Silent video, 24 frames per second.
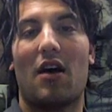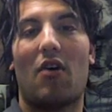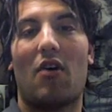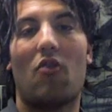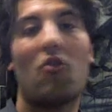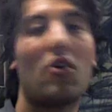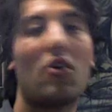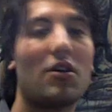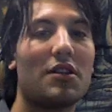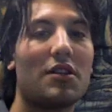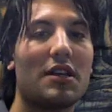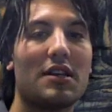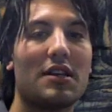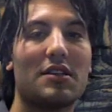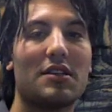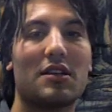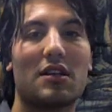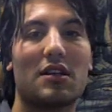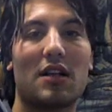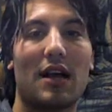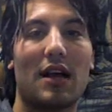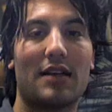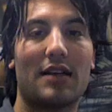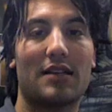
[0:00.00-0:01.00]
all these
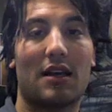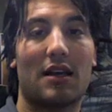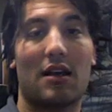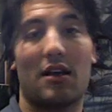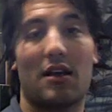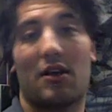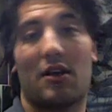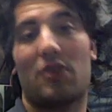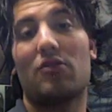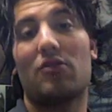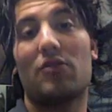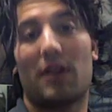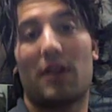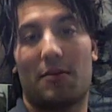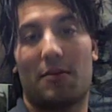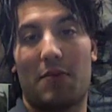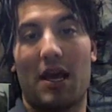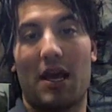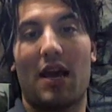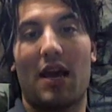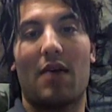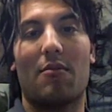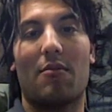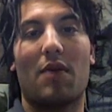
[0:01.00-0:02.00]
classic, including
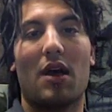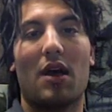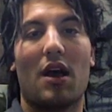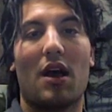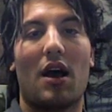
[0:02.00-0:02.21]
MAME,